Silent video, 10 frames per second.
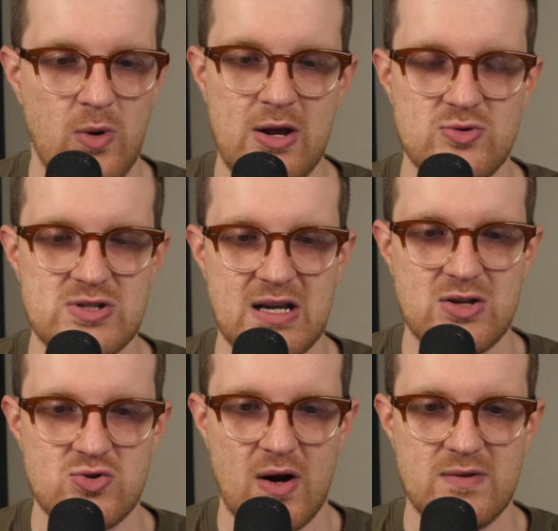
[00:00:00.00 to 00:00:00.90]
We are just
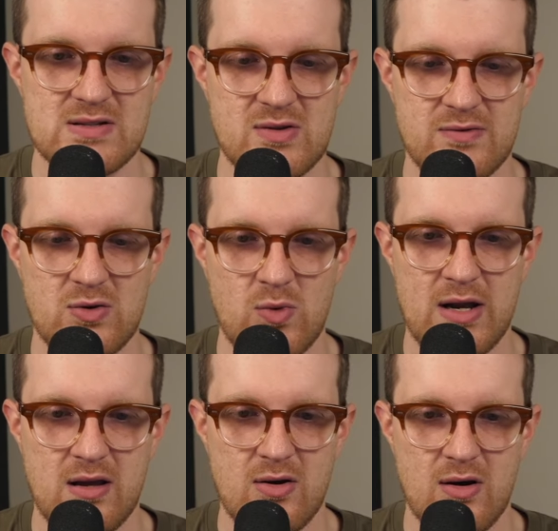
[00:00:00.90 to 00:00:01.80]
getting Trevenants left and
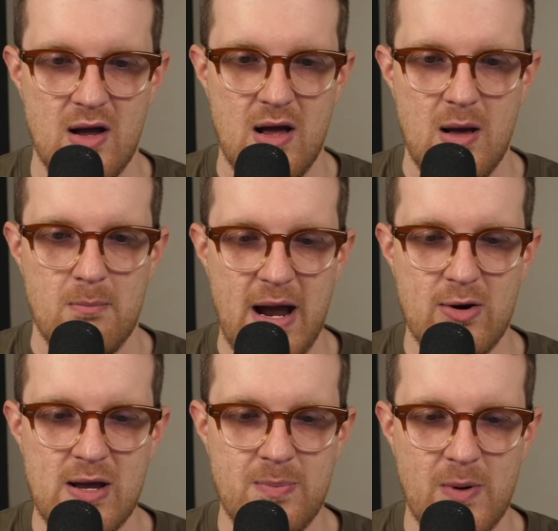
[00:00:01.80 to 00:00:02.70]
right here.
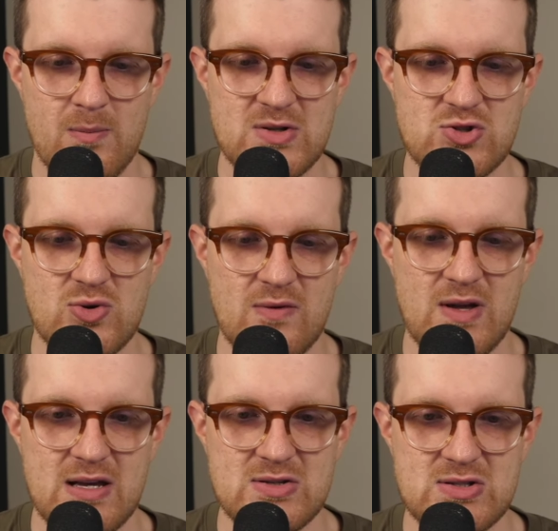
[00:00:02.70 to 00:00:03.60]
Mareep,
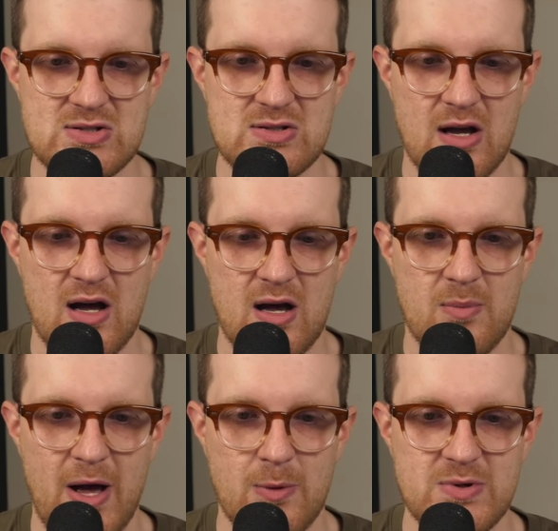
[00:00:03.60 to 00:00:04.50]
Mischievous,
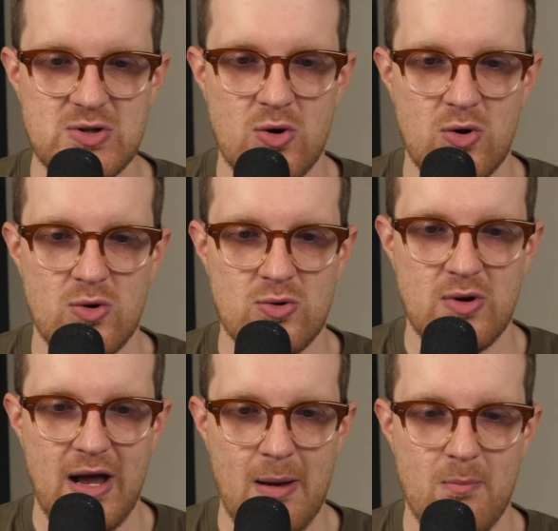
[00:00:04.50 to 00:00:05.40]

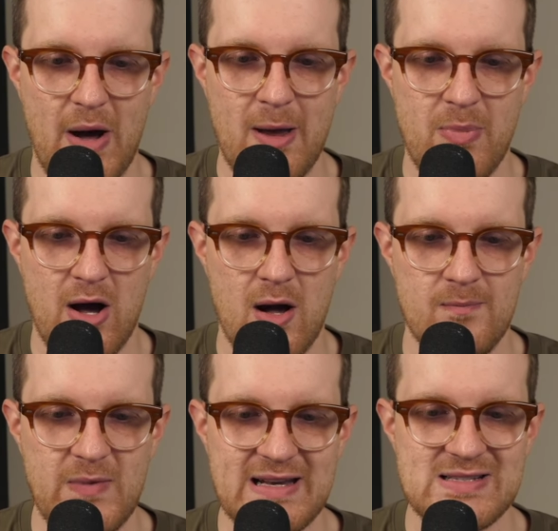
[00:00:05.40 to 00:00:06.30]
Palpitoad,
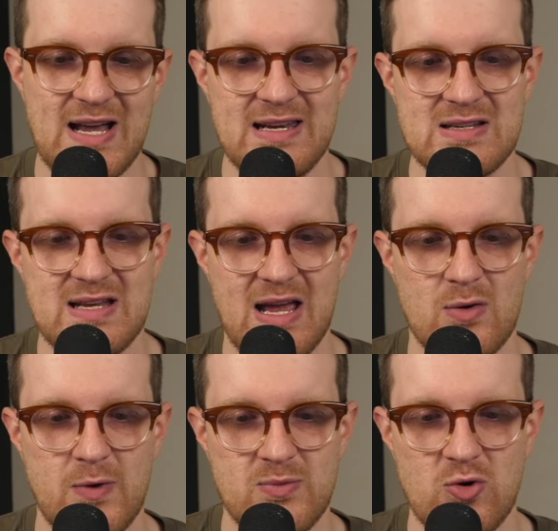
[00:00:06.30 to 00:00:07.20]
Ambipom, Excited
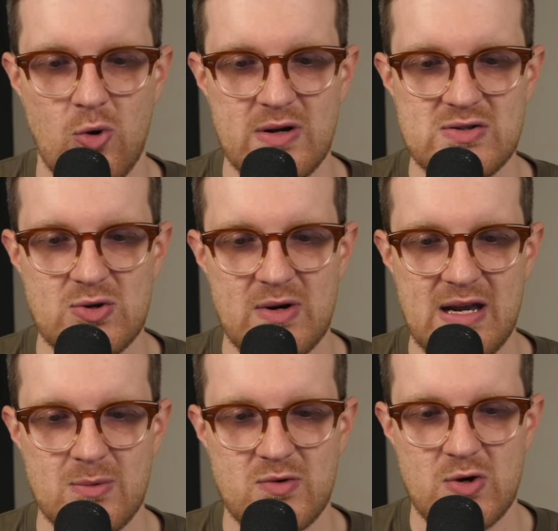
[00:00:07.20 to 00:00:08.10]
Tail. Flip 2 coins, 30
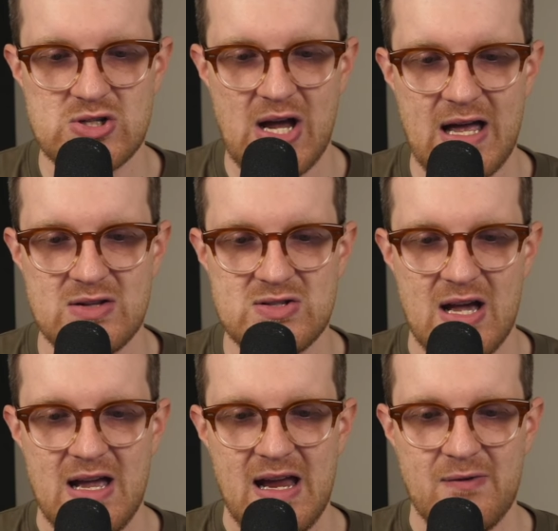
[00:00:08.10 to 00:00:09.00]
damage for each heads.
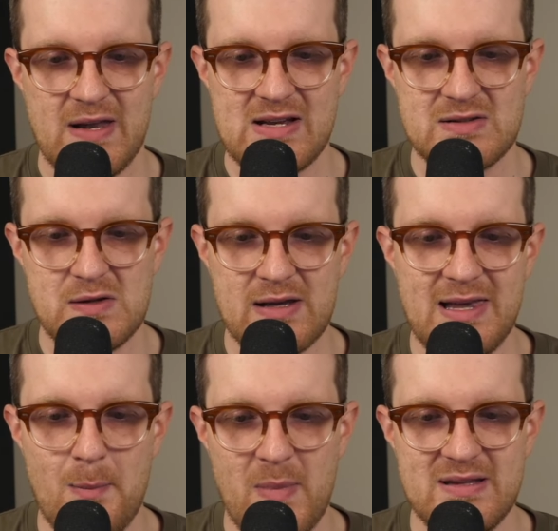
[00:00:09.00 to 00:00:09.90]
If it has
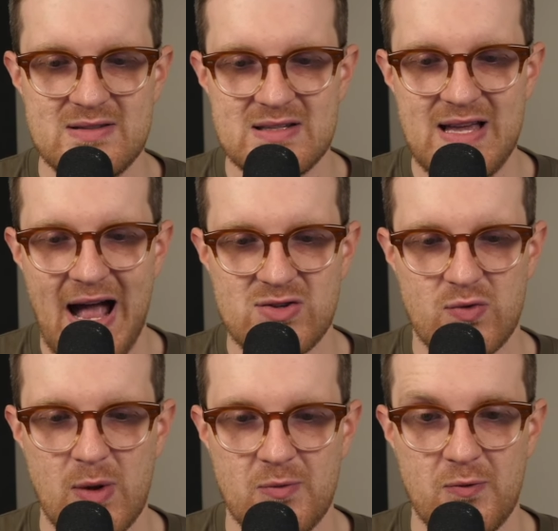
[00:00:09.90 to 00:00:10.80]
Lucky Mittens attached,
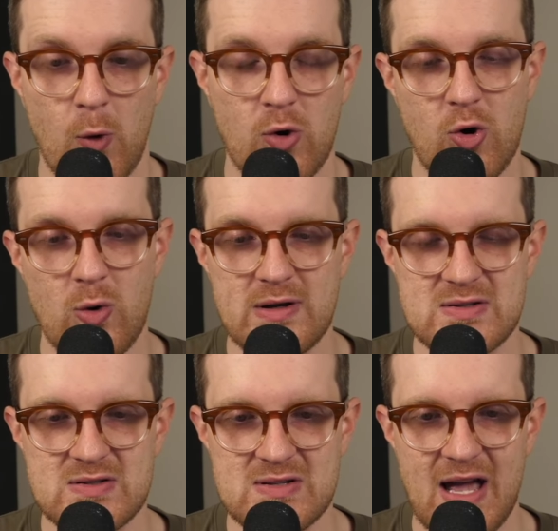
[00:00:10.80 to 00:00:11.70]
flip 4
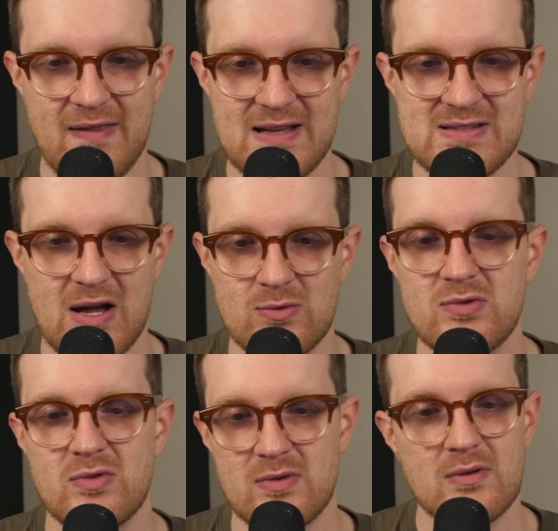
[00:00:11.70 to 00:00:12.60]
coins instead. That
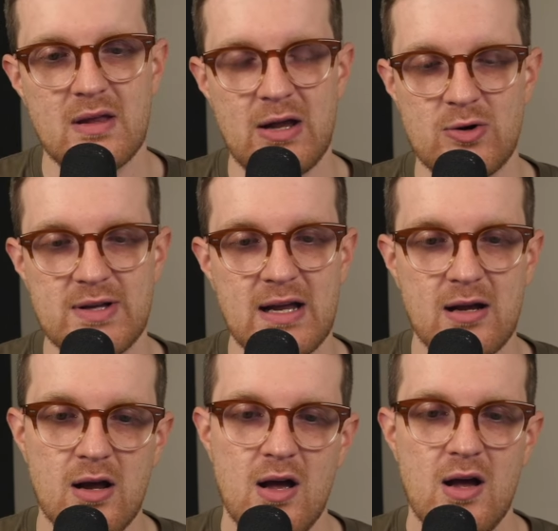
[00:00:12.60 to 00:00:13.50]
sounds
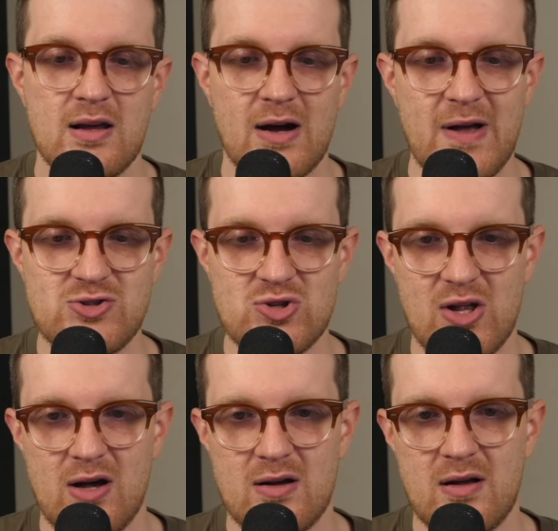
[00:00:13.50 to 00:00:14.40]
irritating.
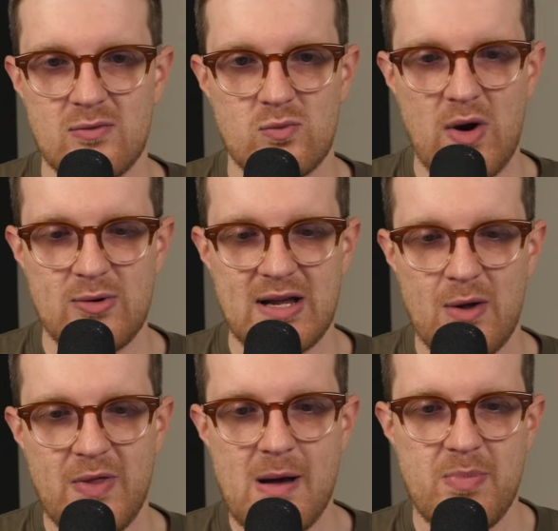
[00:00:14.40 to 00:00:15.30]
Galvantula, rounding
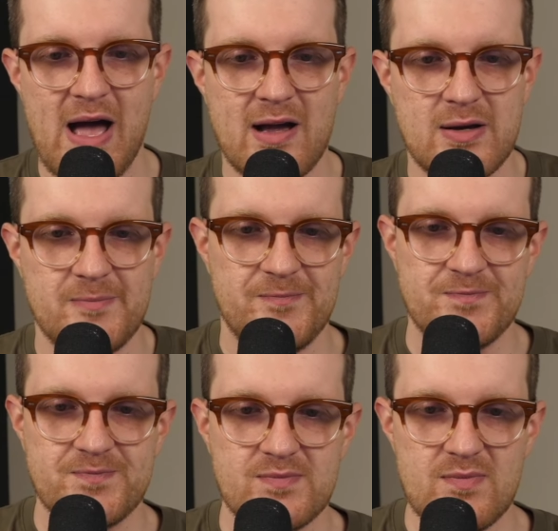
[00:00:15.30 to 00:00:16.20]
out that pack.
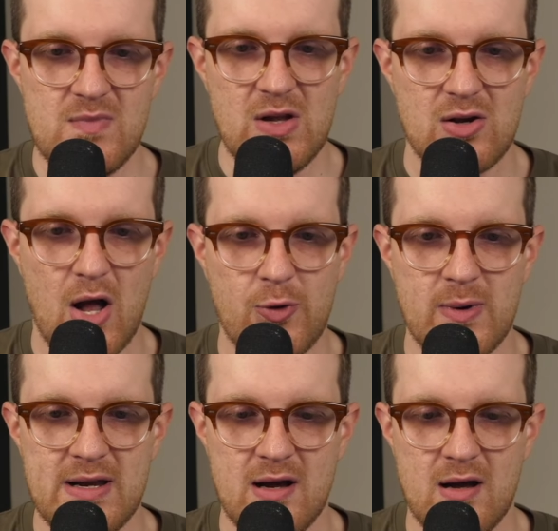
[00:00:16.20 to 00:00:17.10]

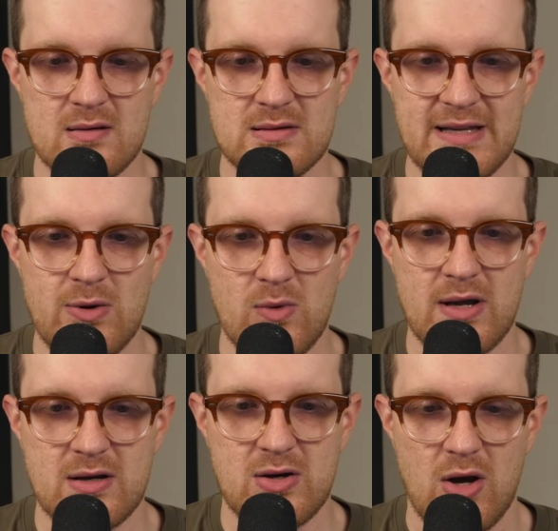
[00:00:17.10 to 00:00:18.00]
Gothorita,
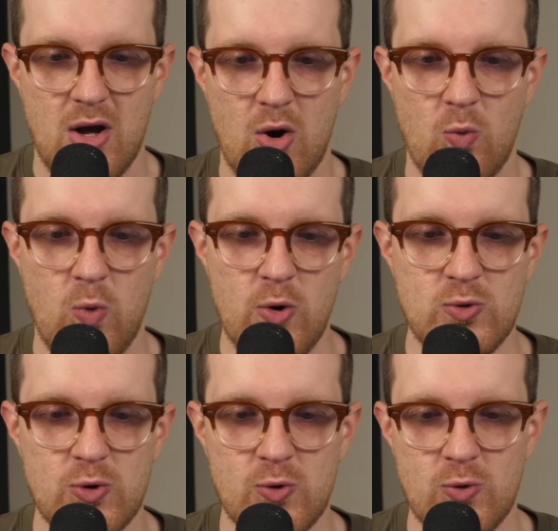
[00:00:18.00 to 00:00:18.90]
Litwick,
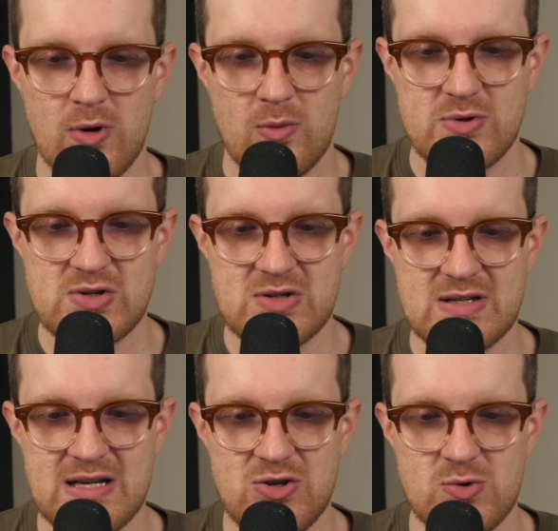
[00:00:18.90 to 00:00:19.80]
Wooloo, which is
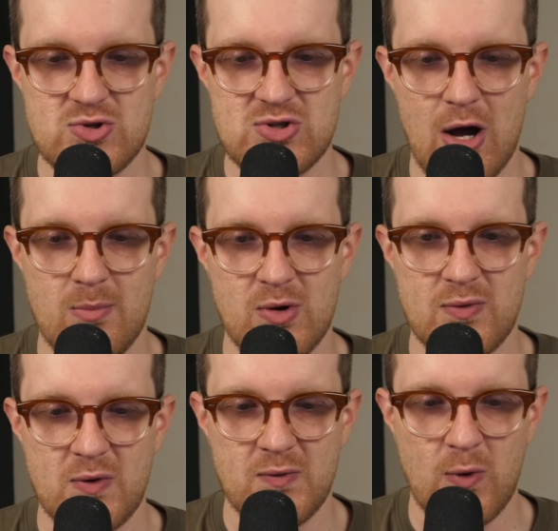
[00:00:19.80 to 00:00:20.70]
Continuous Tumble
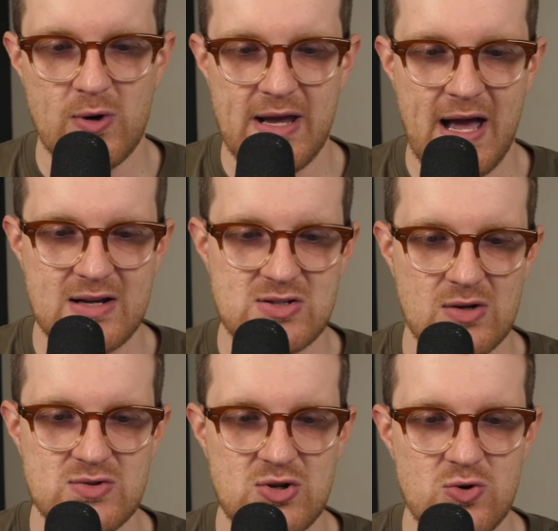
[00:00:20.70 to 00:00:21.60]
for 40x
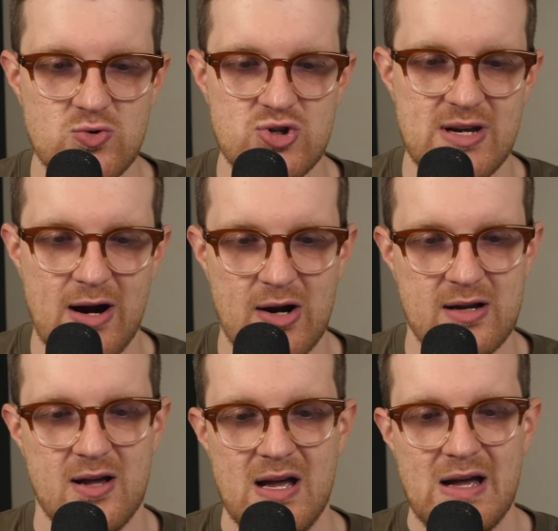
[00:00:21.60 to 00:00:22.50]
on 2
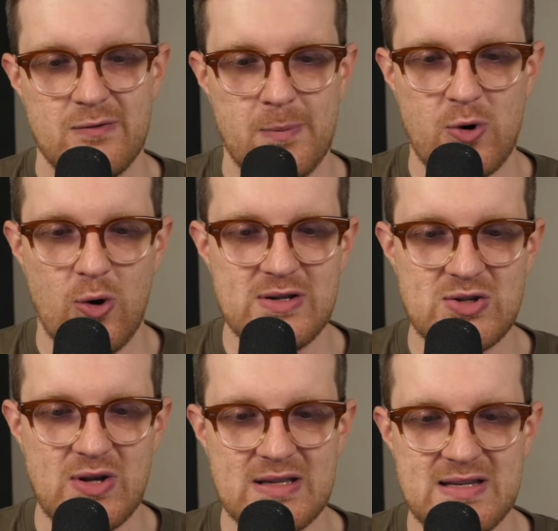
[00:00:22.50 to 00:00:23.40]
generic. Flip a coin
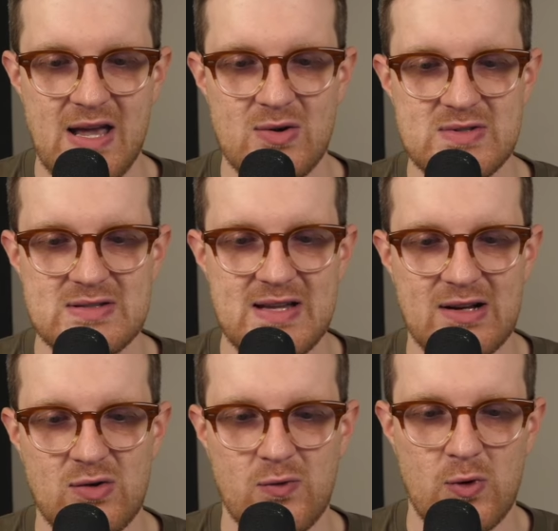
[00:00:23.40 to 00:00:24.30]
until you get tails. This
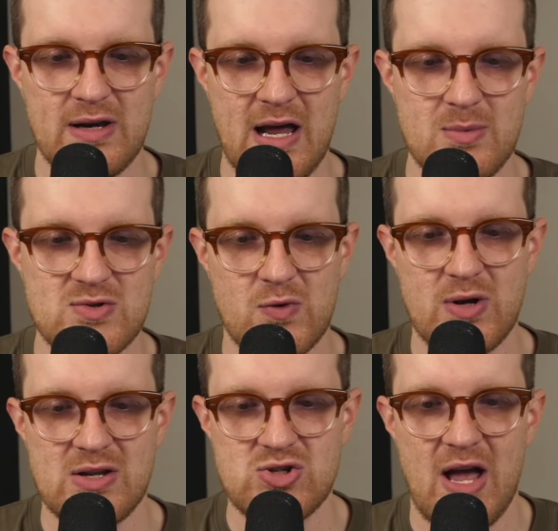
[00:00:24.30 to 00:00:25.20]
attack does 40 damage for
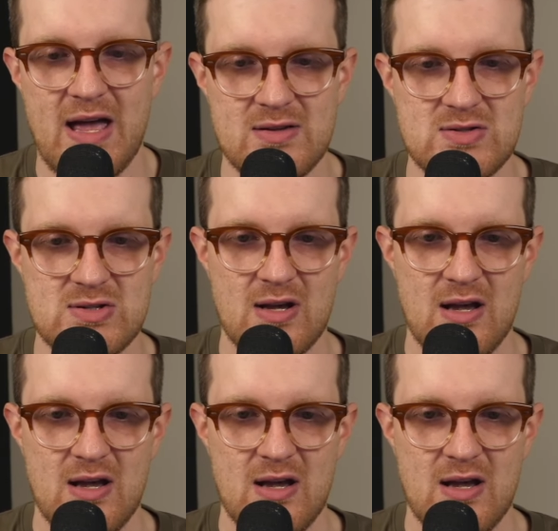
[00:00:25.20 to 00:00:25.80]
each heads.